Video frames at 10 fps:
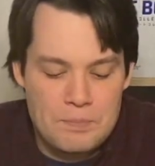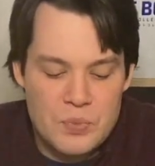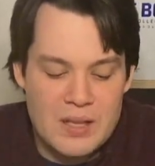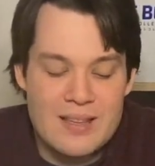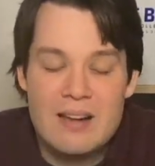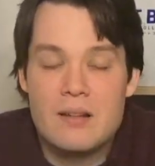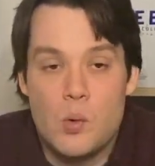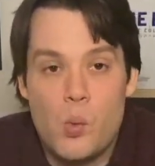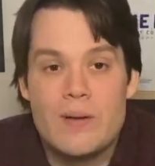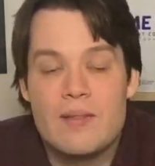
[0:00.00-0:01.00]
It's actually
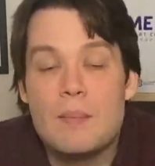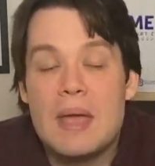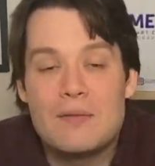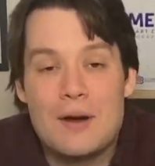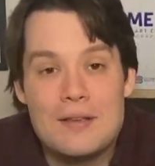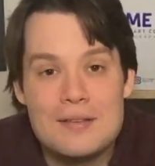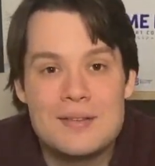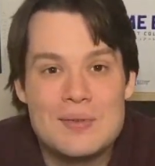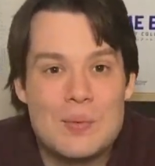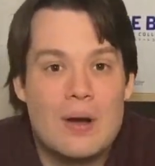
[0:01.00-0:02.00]
one of the main
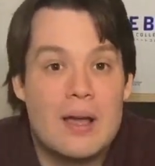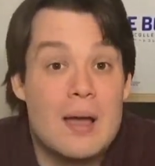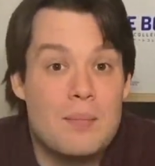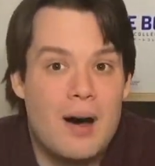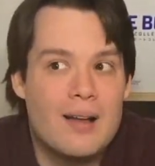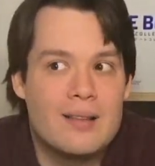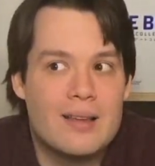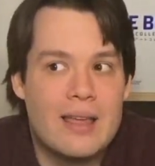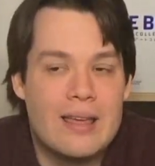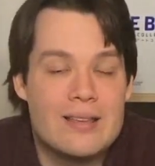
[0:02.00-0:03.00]
reasons why I bought
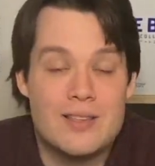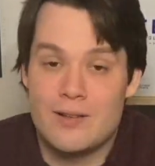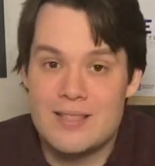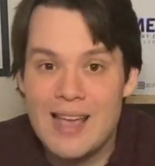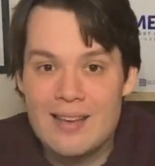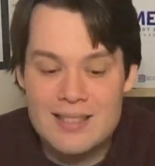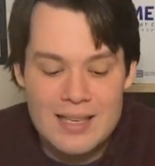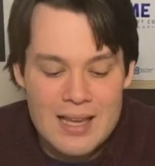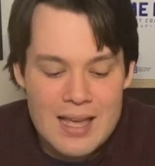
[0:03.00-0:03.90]
a Series X.